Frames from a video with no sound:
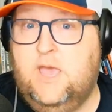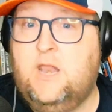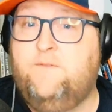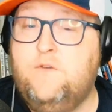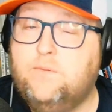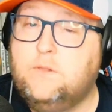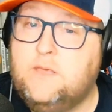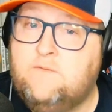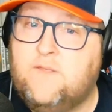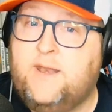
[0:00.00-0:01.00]
And if you
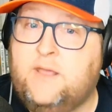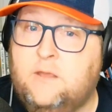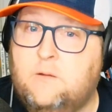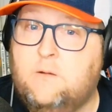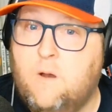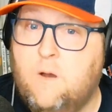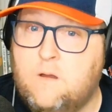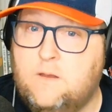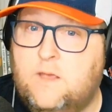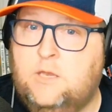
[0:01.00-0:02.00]
believe that in your
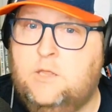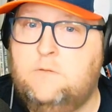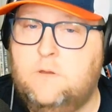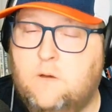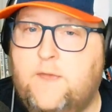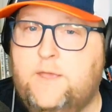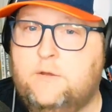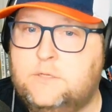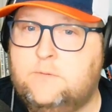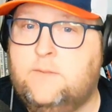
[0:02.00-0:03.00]
heart and you know that
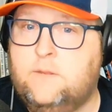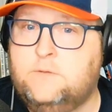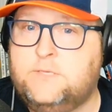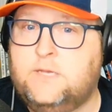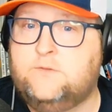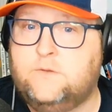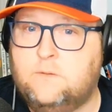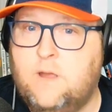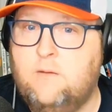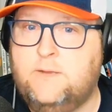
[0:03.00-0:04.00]
you're doing those things for
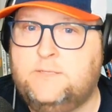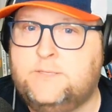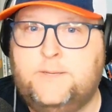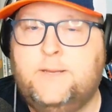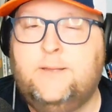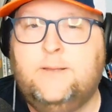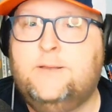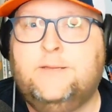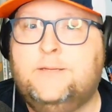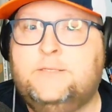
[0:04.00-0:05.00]
the right reason,
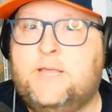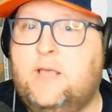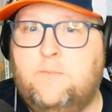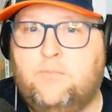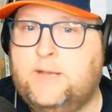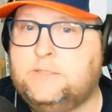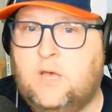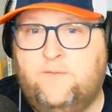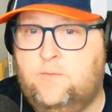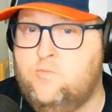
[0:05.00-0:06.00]
take the brakes off